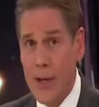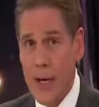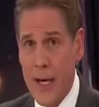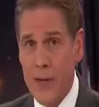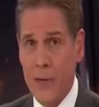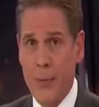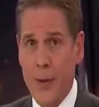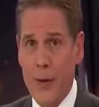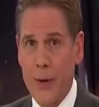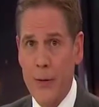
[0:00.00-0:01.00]
the case for
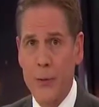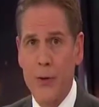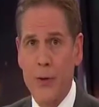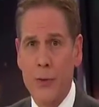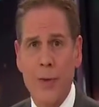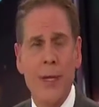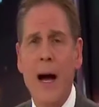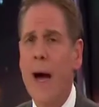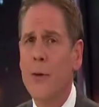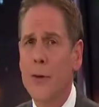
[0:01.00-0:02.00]
parents with children in
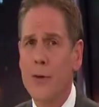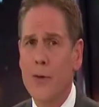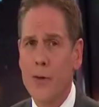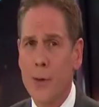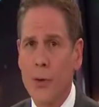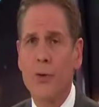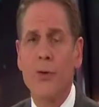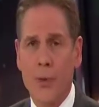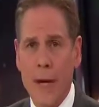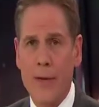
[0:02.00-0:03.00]
hundreds of
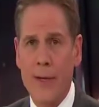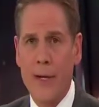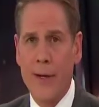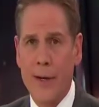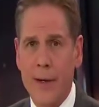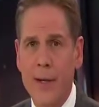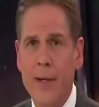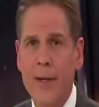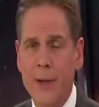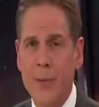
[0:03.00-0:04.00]
schools throughout the area.
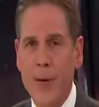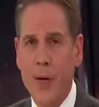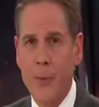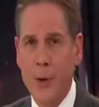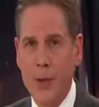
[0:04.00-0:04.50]
Here's Marion